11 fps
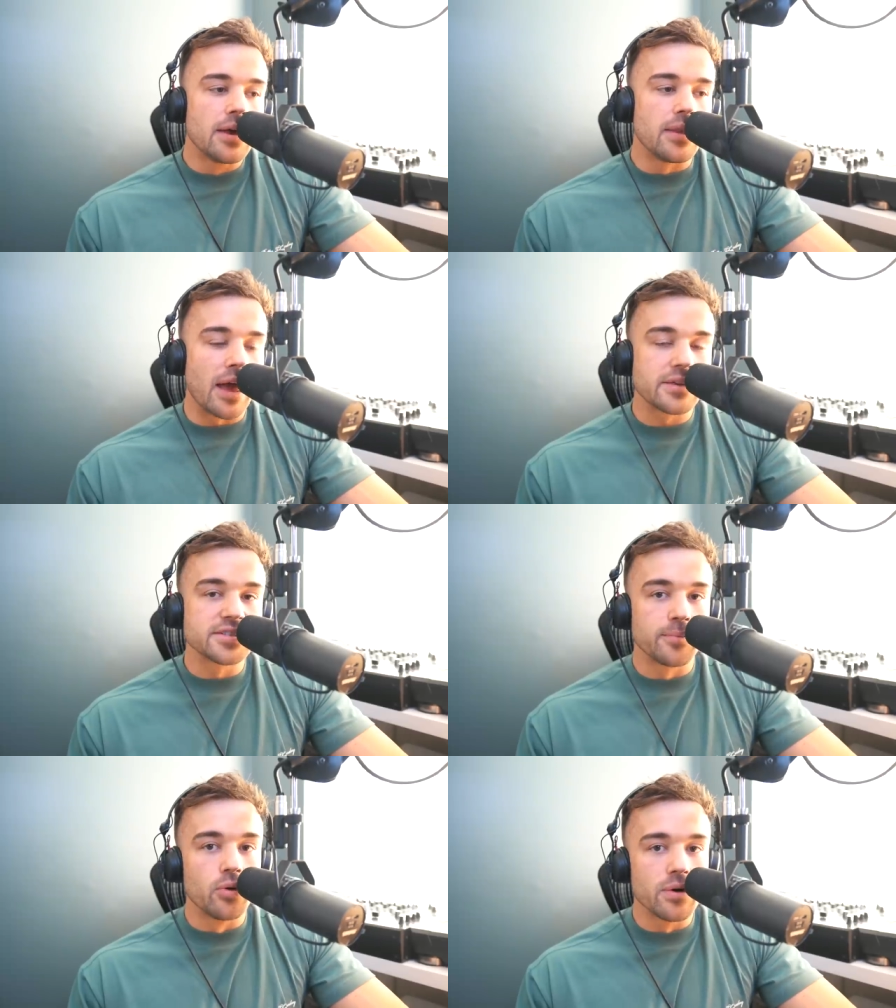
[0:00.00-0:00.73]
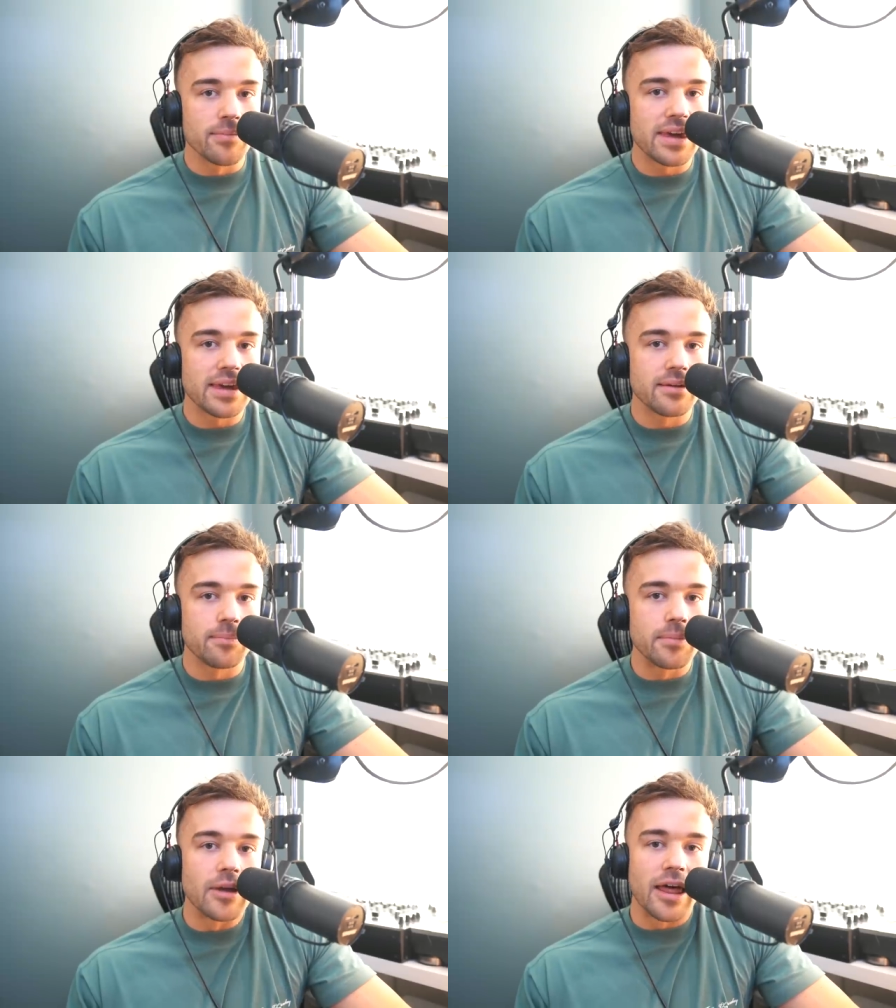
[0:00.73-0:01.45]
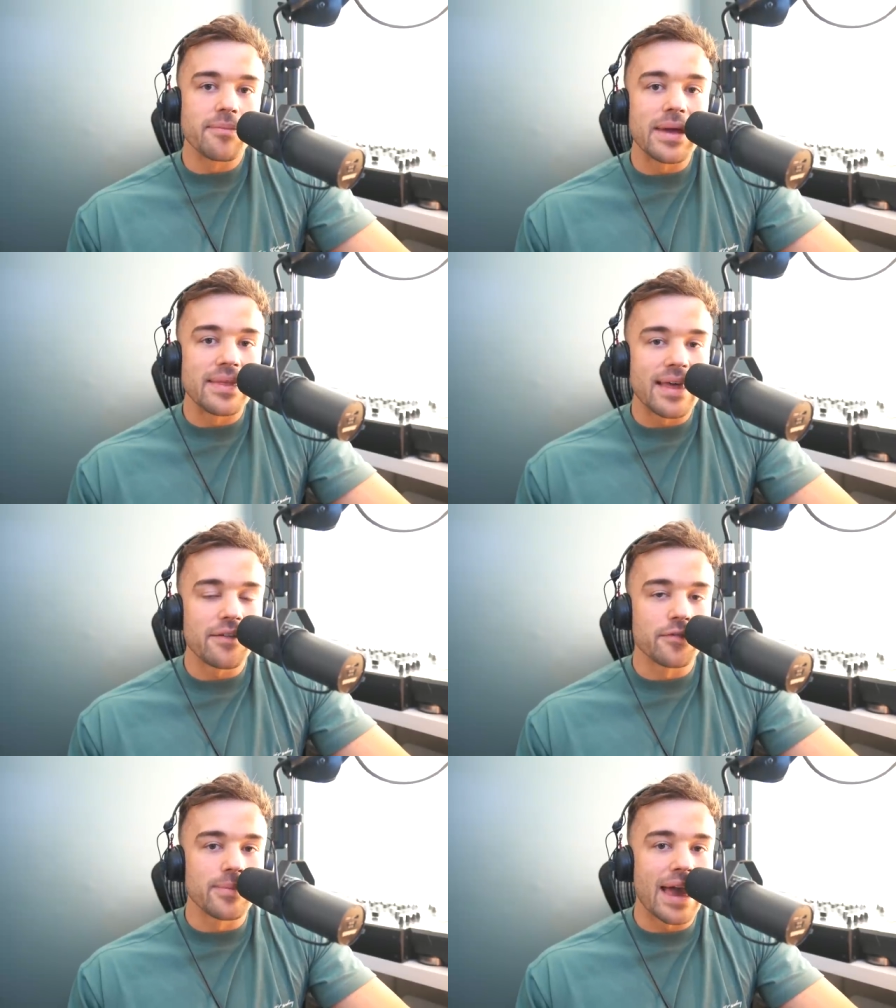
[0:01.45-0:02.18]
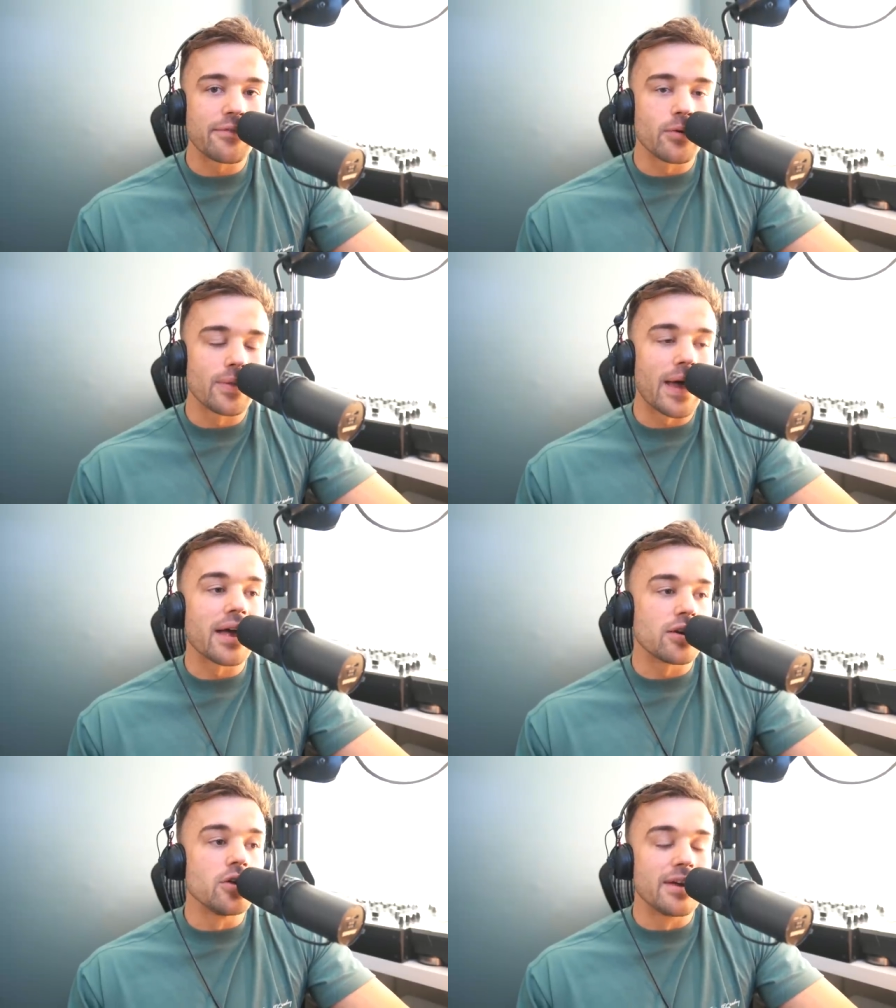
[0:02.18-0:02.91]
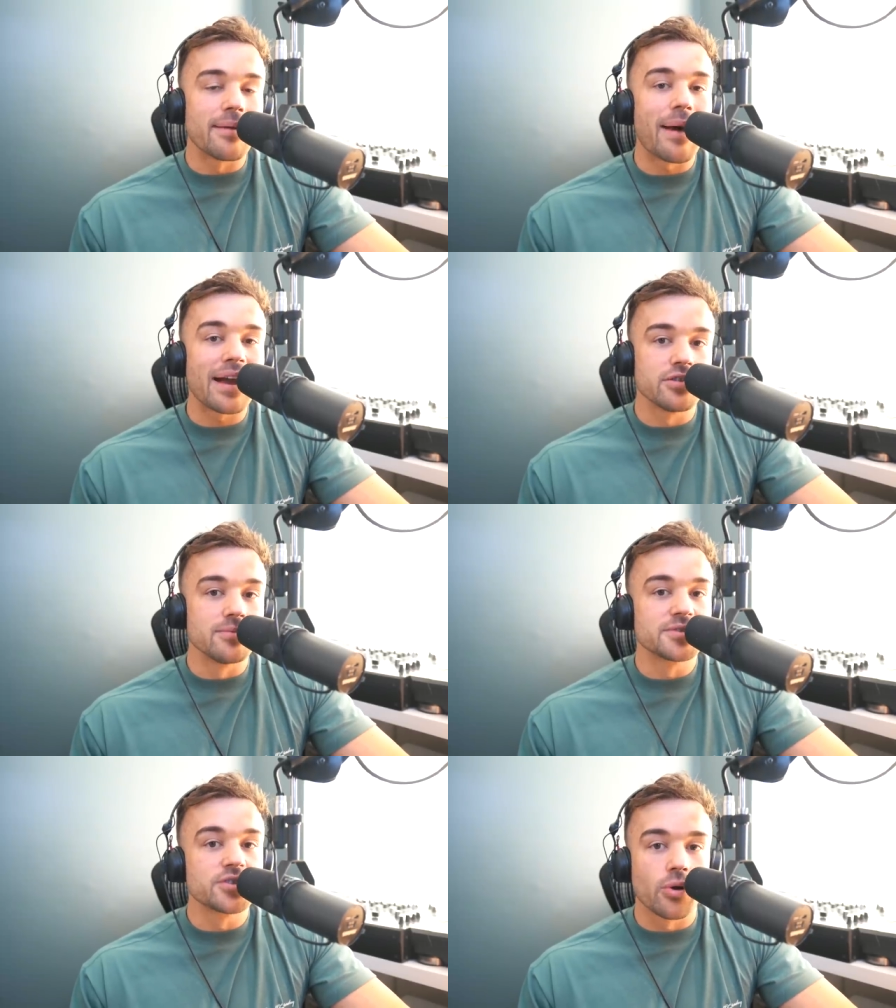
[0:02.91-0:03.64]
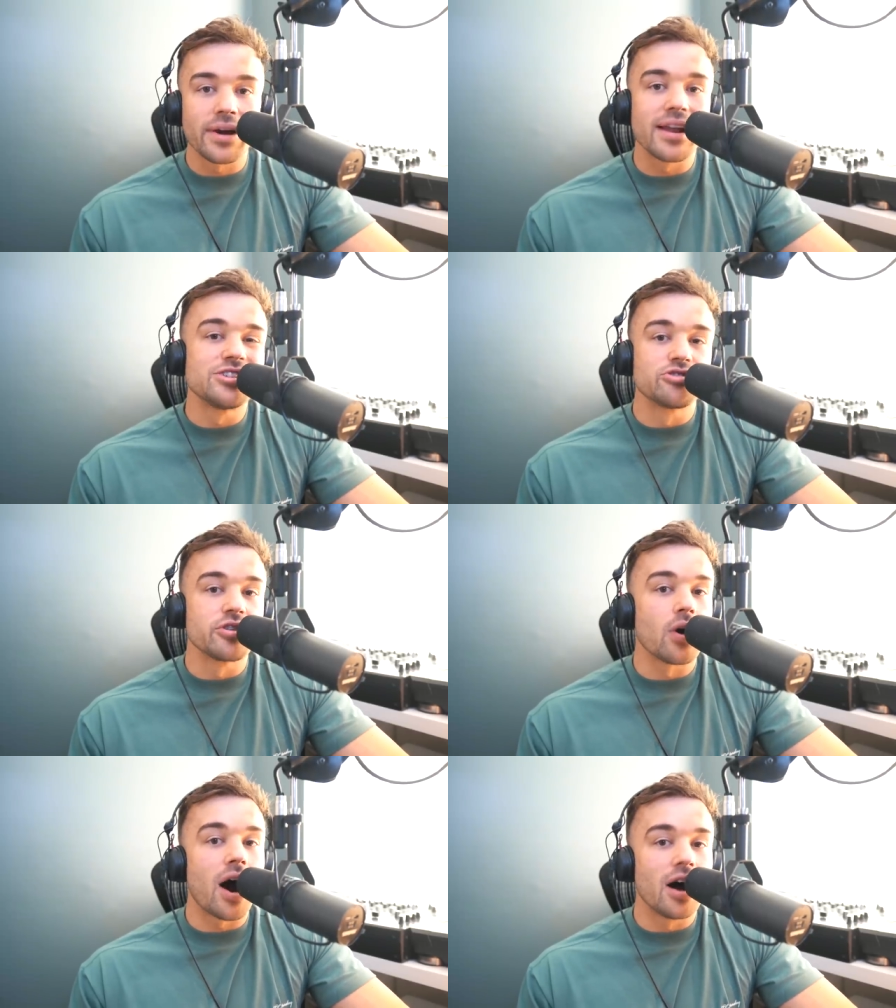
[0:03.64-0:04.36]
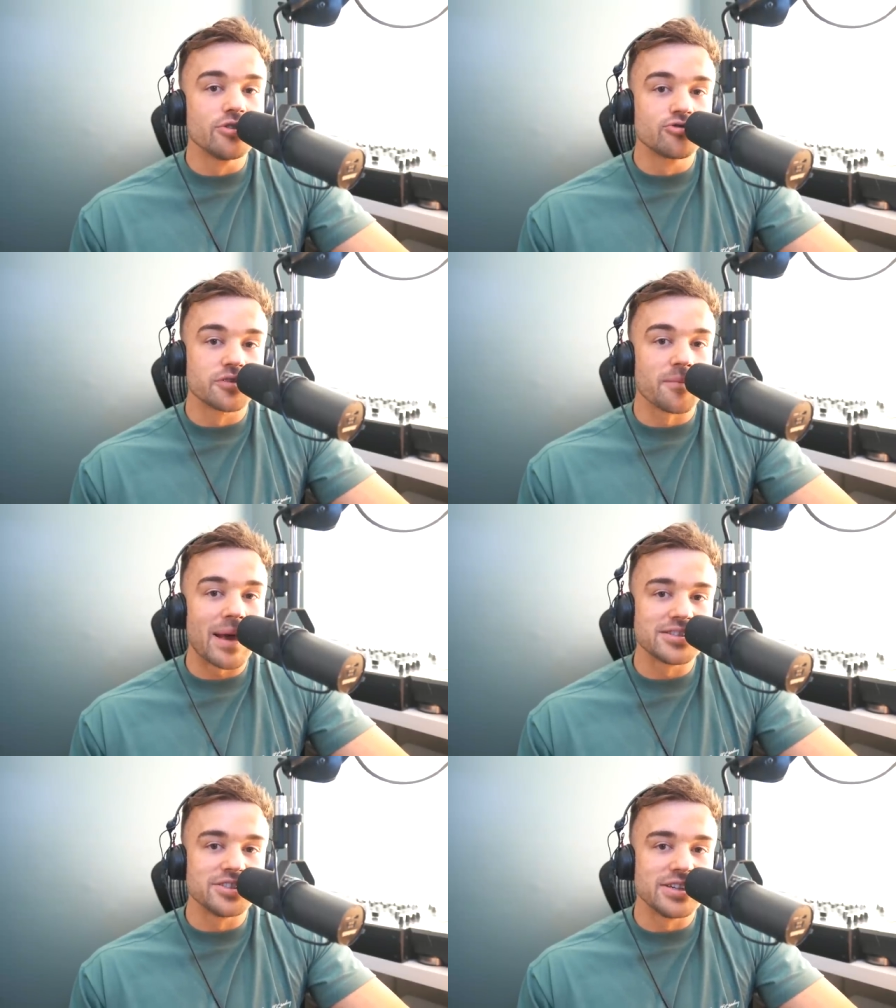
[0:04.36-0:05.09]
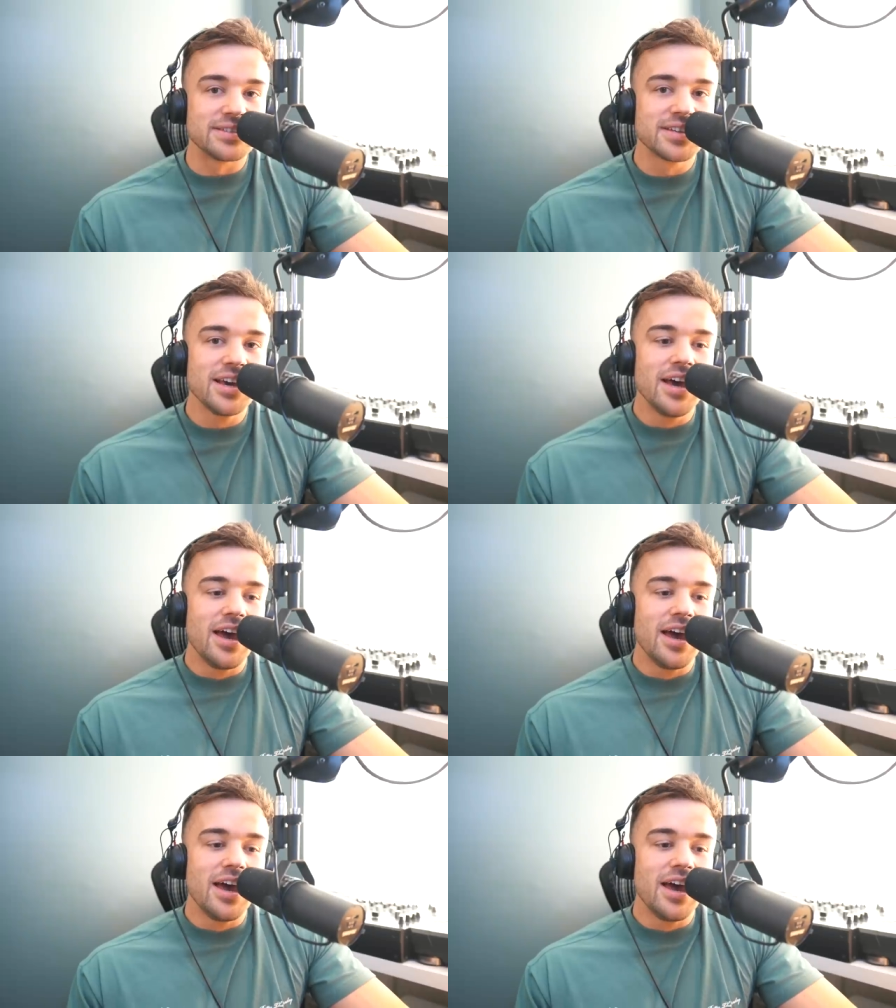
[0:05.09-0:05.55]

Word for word: like supporting me and like being there for me. Everyone that I couldn't get back to, I'm sorry. I literally got hundreds of messages.